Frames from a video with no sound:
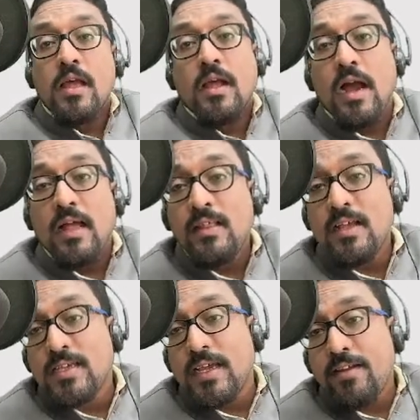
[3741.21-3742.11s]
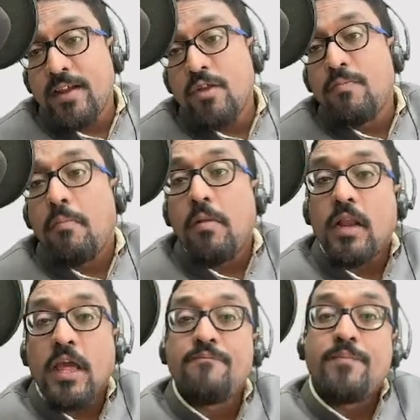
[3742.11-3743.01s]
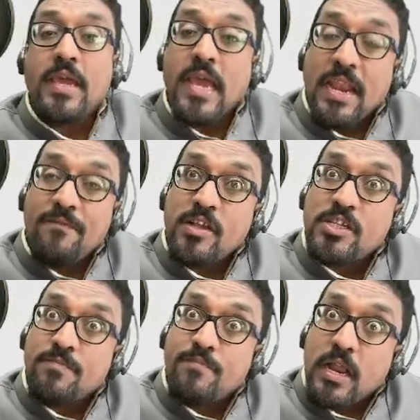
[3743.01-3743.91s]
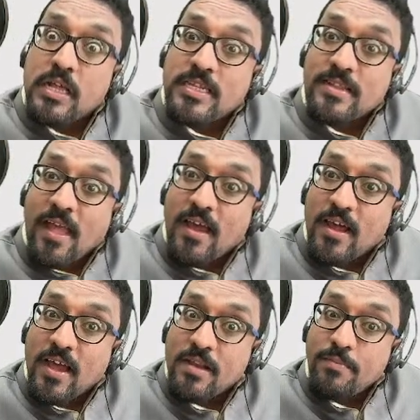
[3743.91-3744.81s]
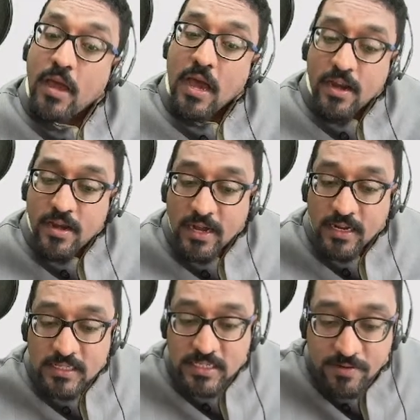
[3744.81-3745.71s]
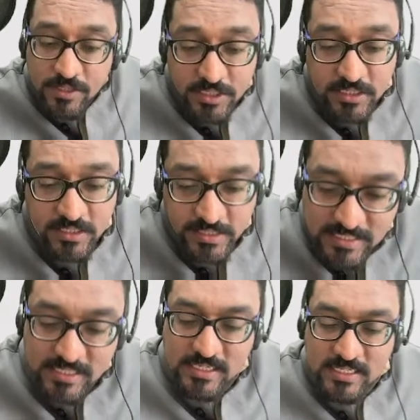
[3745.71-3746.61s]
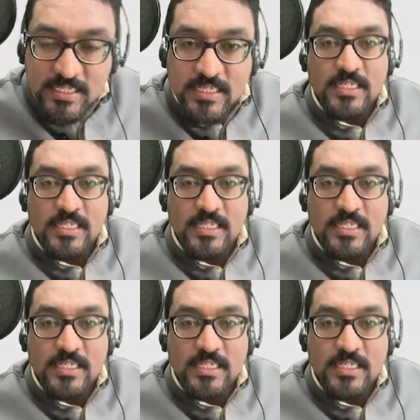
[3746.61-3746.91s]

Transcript: Gandhi's entry into public life began with Champaran Satyagraha in Bihar in 1917. Yes.